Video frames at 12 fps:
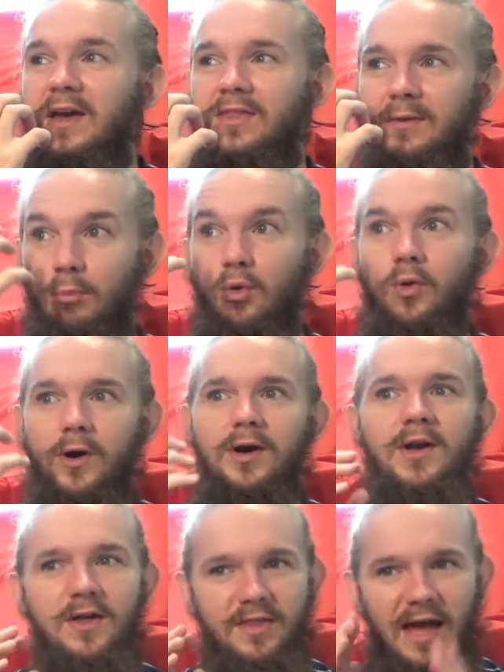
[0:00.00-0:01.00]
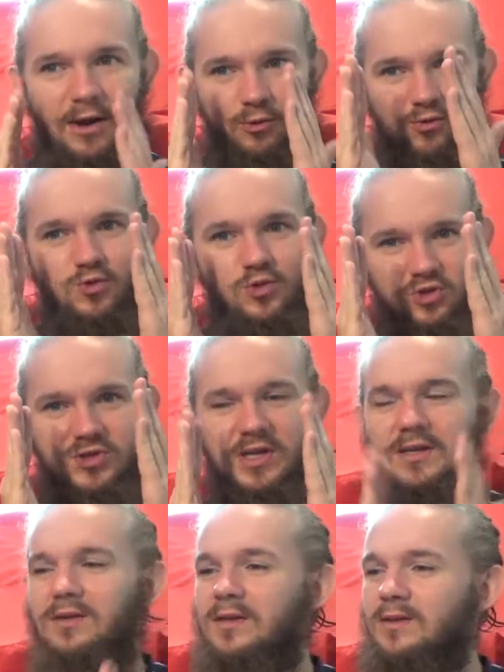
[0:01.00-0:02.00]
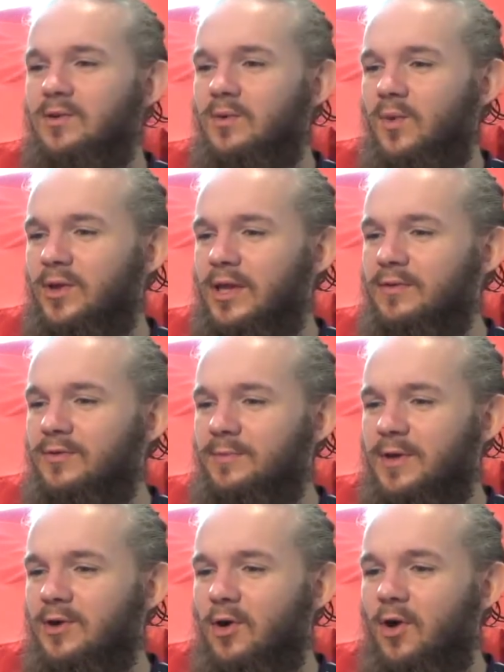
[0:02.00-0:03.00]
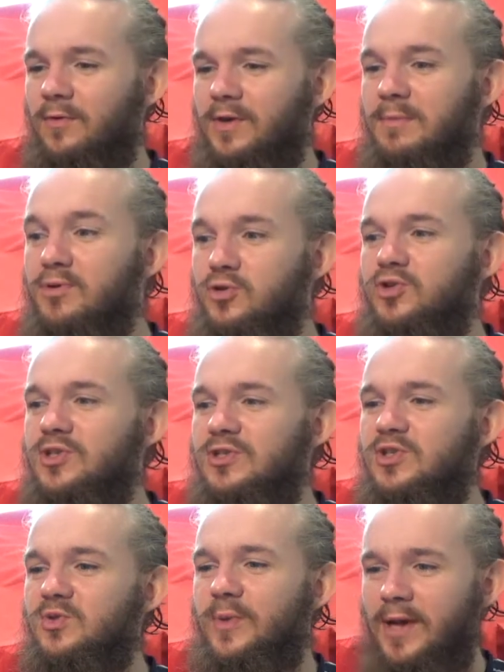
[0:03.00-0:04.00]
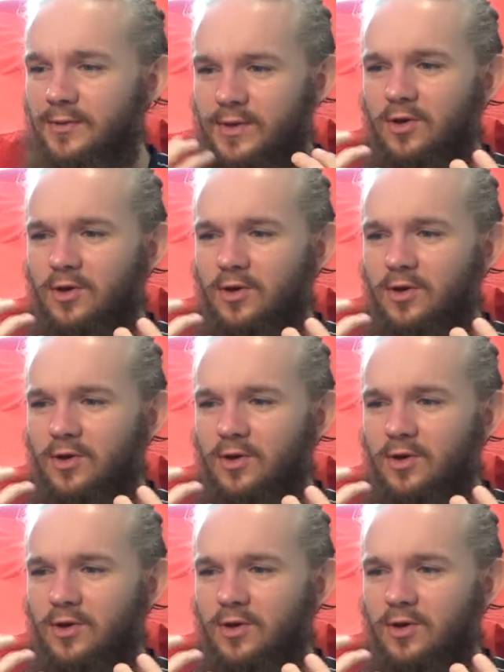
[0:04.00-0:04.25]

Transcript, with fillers: the more that roasty quality from the coffee pushes its way out.